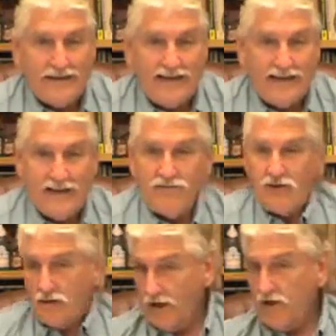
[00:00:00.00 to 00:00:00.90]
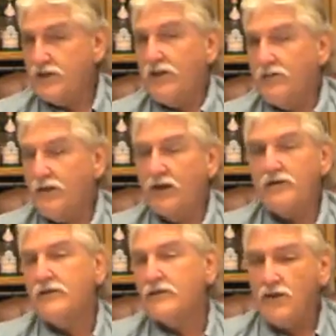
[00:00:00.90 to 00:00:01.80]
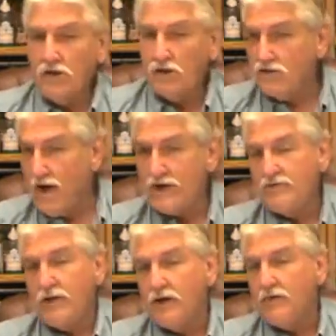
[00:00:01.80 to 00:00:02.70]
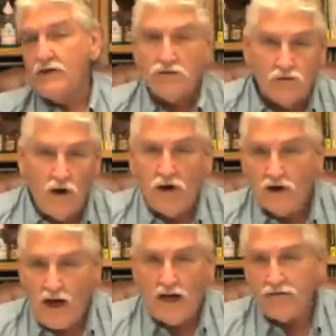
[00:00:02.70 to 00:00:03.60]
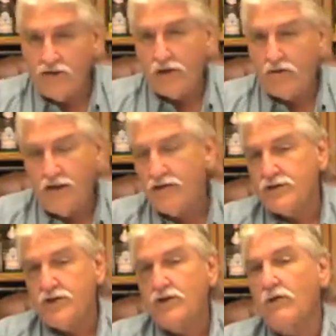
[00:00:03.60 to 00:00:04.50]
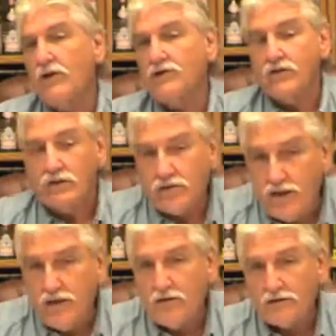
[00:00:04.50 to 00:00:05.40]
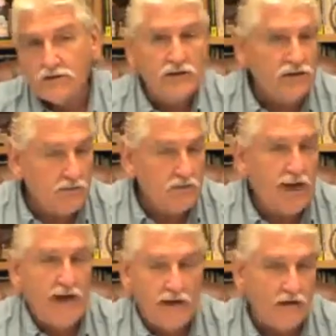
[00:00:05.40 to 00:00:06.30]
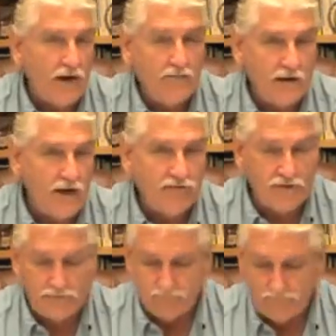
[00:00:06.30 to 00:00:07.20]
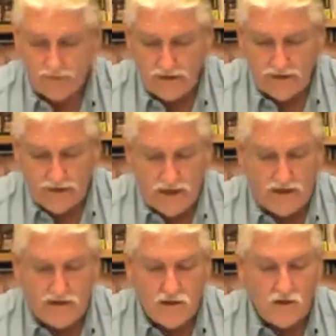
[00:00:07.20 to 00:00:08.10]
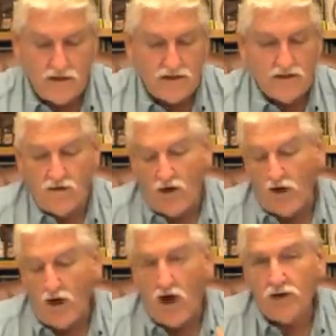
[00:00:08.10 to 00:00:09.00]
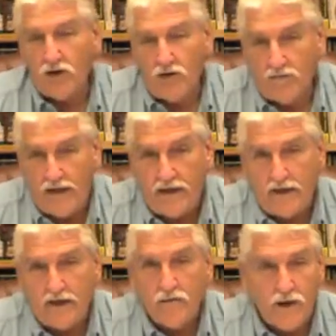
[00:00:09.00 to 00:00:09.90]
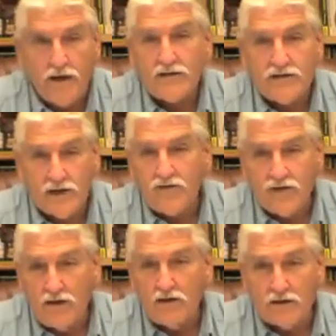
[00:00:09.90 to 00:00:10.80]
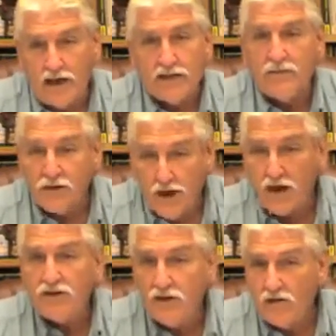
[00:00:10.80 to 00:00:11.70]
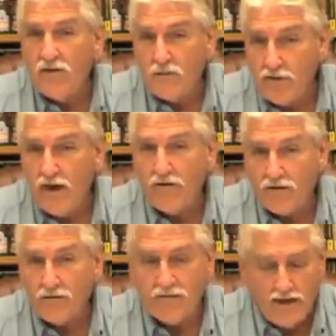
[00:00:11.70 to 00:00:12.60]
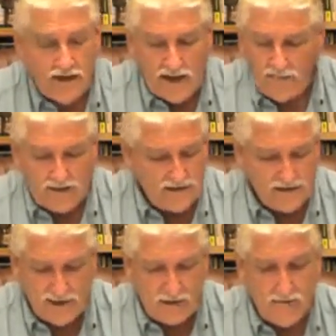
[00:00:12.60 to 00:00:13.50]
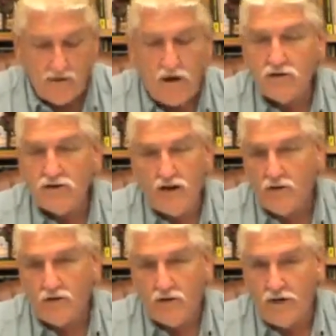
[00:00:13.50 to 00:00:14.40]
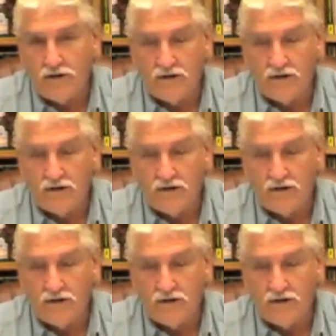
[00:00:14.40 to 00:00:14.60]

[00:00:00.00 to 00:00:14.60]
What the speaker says: It gives you energy because it's a neurotransmitter, but it's a wrong kind of neuroenergy. You want your adrenals to supply your epinephrine. And so as long-term meat eating weakens the adrenal gland's production of epinephrine. But it's the same with all steroids.